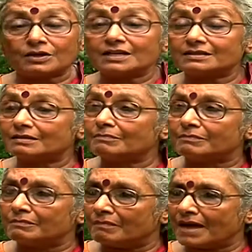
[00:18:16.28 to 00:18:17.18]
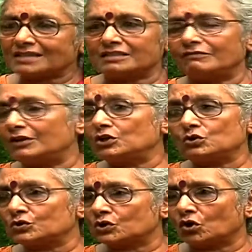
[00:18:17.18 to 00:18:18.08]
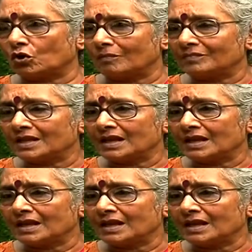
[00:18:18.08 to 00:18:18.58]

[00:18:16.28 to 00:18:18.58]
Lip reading: So it's a massively used law.